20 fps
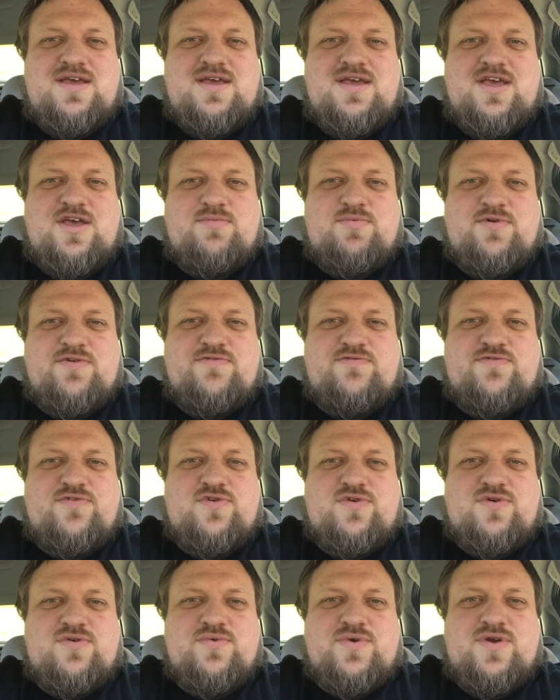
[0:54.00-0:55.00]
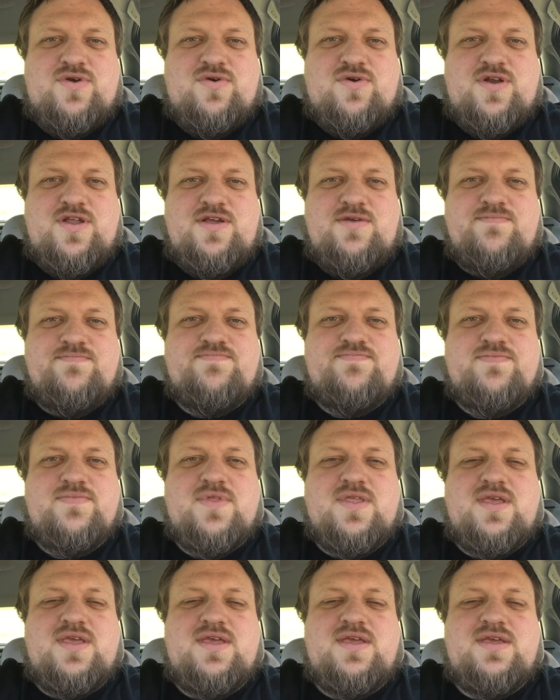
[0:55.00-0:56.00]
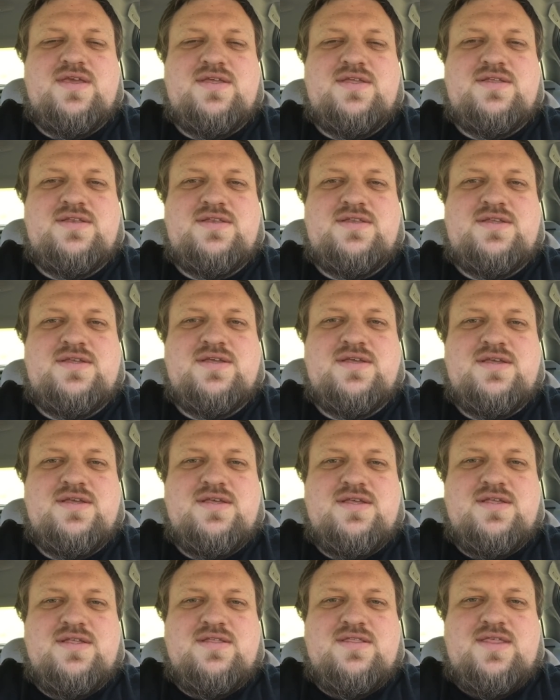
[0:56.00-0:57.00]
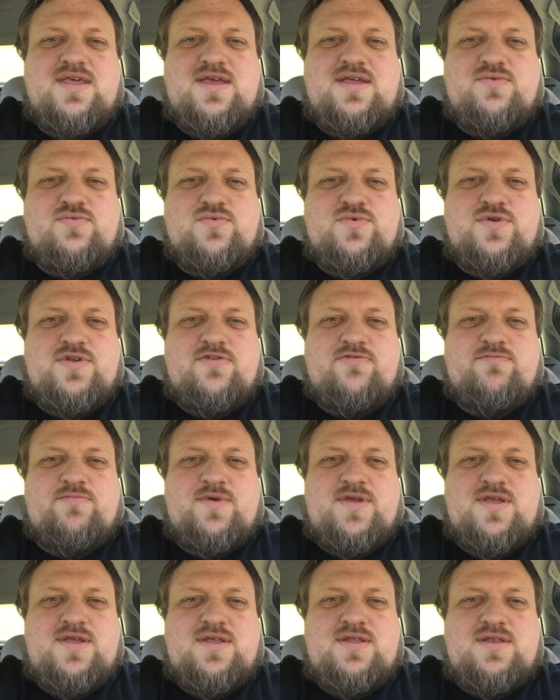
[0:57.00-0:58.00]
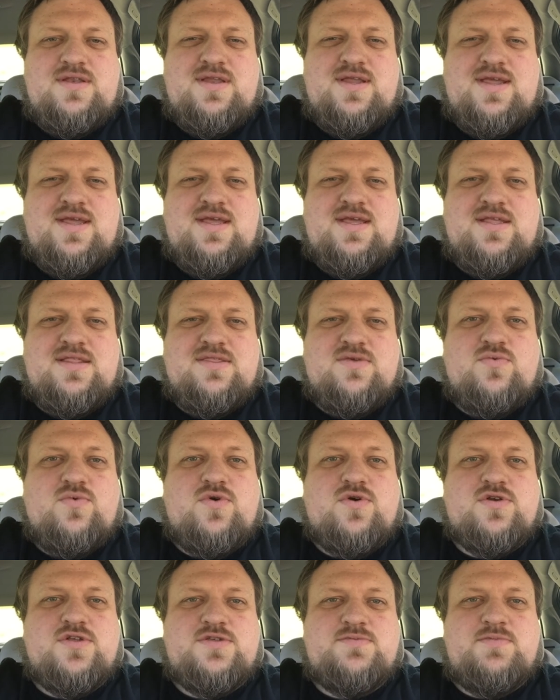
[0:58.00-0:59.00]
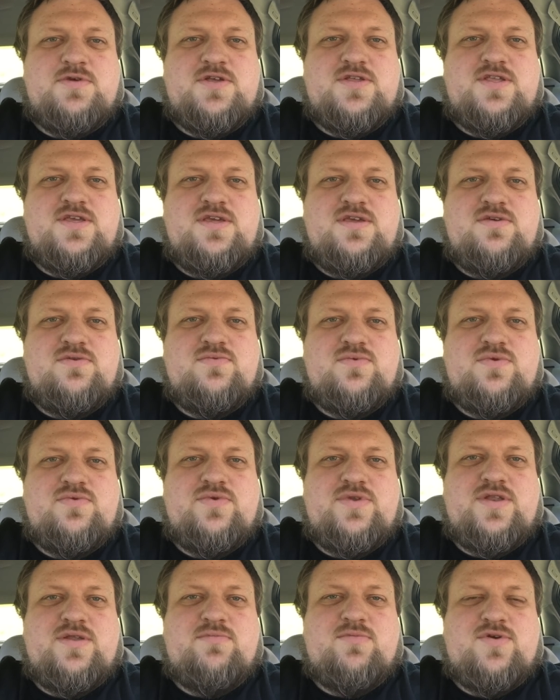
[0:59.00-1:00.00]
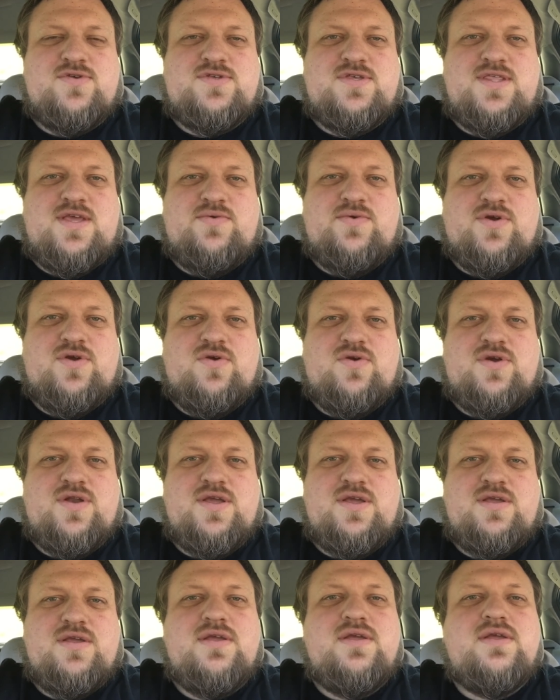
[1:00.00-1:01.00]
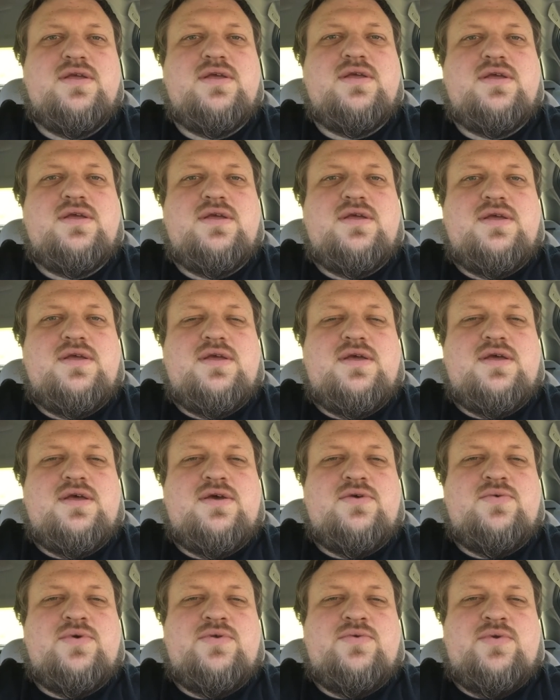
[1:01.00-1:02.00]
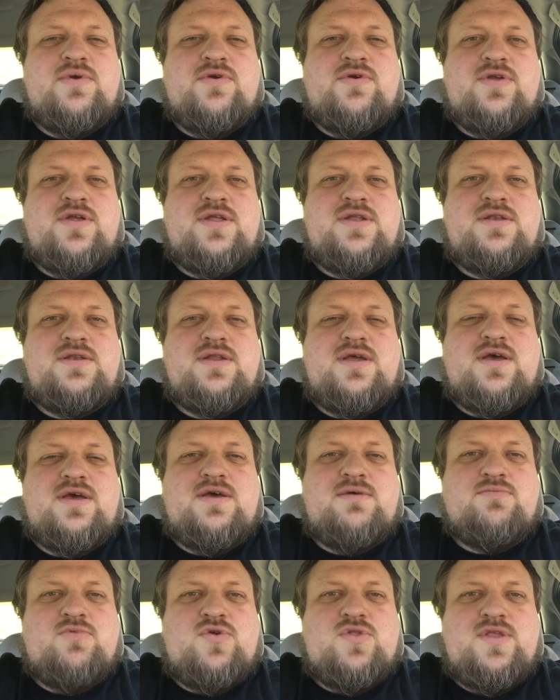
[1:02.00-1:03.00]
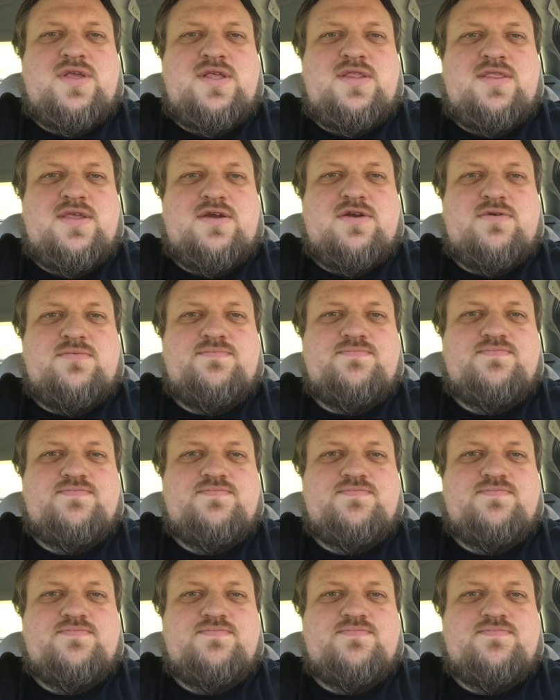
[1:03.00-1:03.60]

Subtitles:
helper for recording, and that would have been at the Ward's building when we did most of that recording when we were in Moline there.